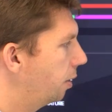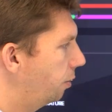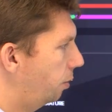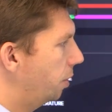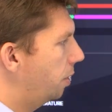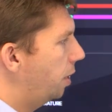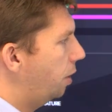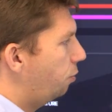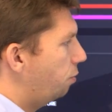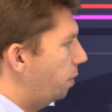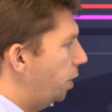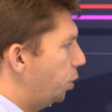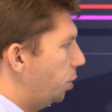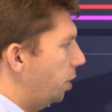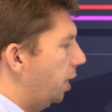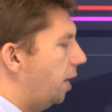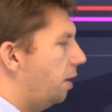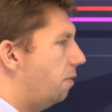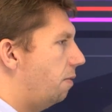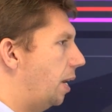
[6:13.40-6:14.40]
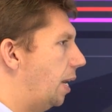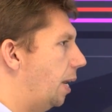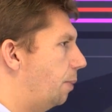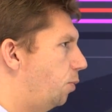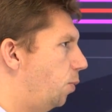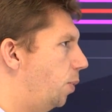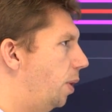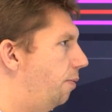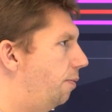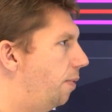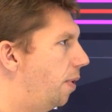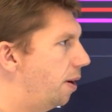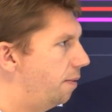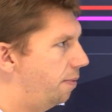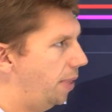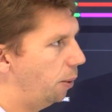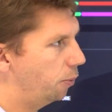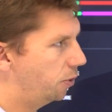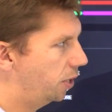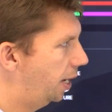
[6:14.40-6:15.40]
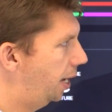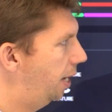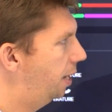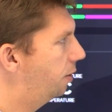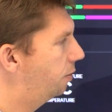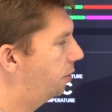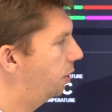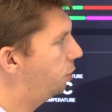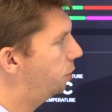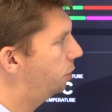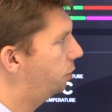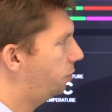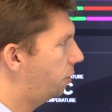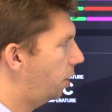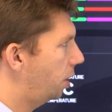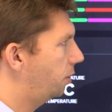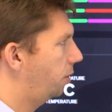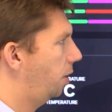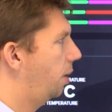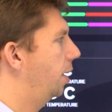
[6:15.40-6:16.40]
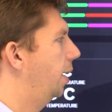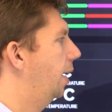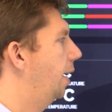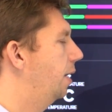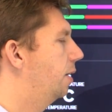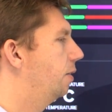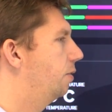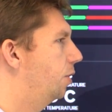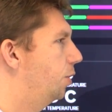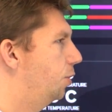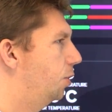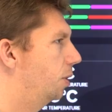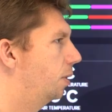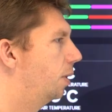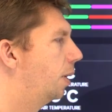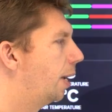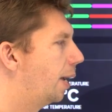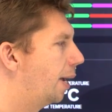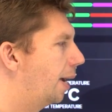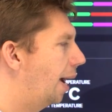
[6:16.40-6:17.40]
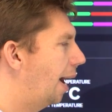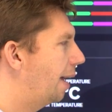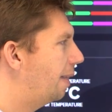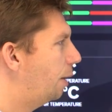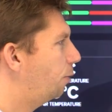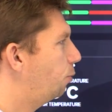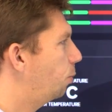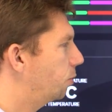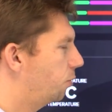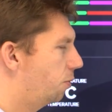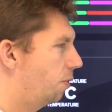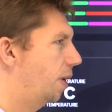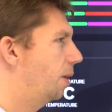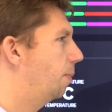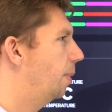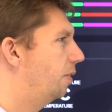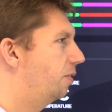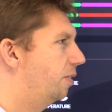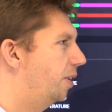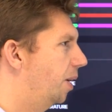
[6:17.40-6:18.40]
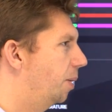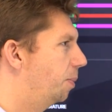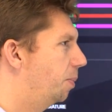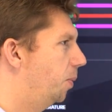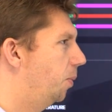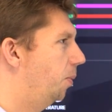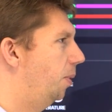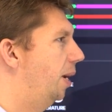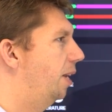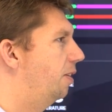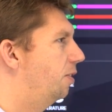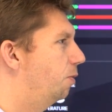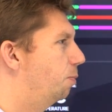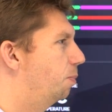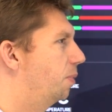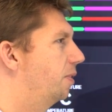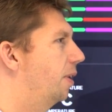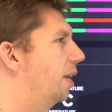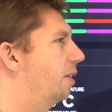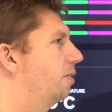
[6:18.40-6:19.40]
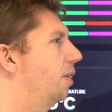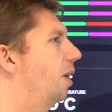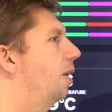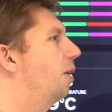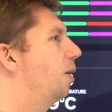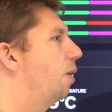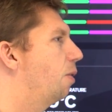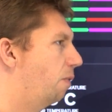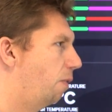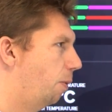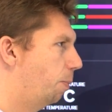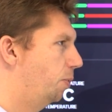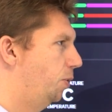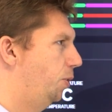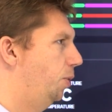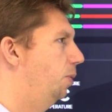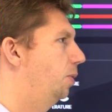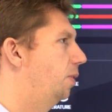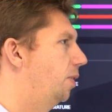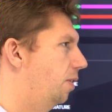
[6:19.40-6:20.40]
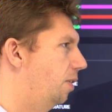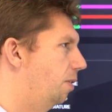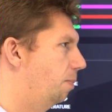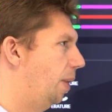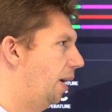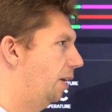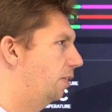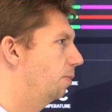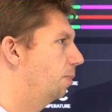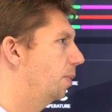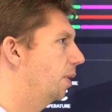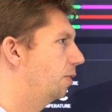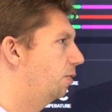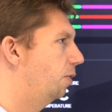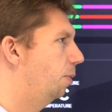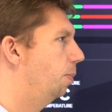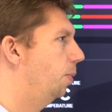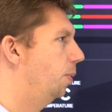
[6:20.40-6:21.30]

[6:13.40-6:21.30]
So this region here around lap 25, that was a key decision, start tyre key decision. And that's what's great about Singapore. It just presents a lot of opportunity to maximise your